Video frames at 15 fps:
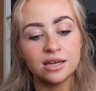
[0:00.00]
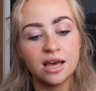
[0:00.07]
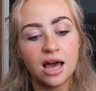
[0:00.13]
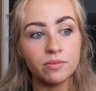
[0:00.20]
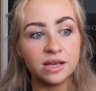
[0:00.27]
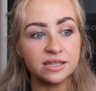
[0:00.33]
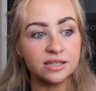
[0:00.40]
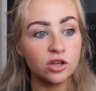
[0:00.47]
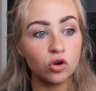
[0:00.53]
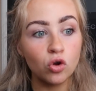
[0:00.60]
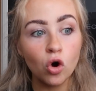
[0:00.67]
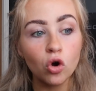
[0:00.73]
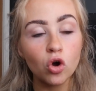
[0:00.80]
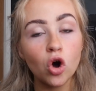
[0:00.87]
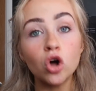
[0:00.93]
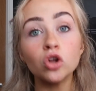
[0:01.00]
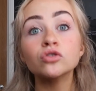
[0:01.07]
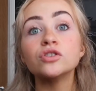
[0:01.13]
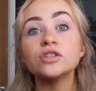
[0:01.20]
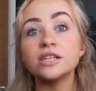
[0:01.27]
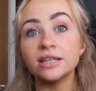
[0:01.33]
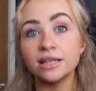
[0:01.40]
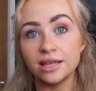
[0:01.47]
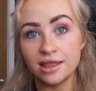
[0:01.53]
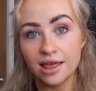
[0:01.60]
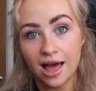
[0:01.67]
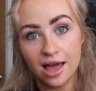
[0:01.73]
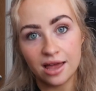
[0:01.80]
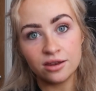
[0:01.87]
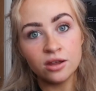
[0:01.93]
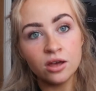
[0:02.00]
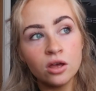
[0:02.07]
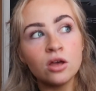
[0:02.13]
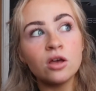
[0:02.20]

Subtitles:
It means that you're not constantly then